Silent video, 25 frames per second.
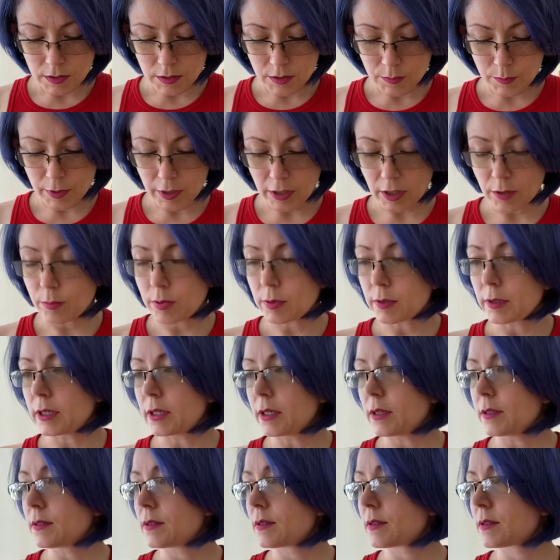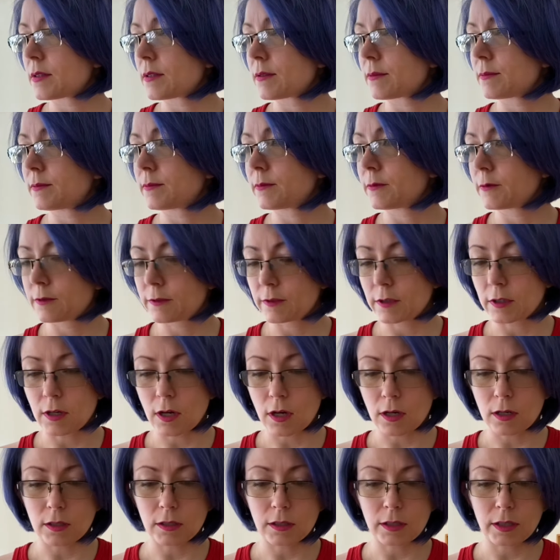spirit please for
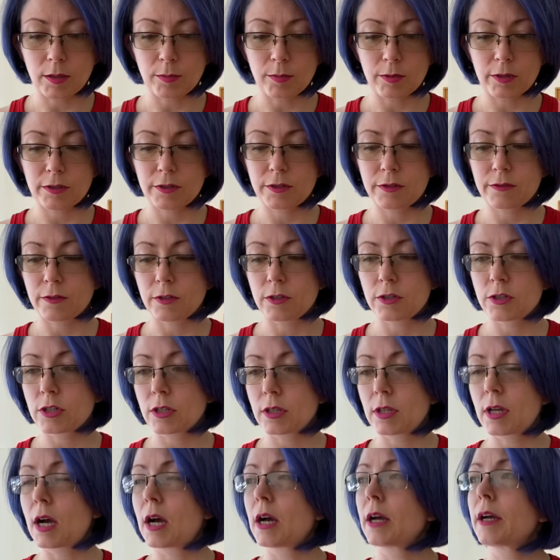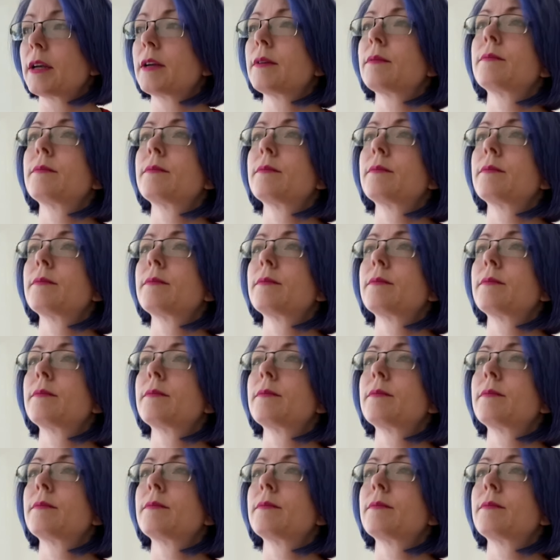our Libras for July.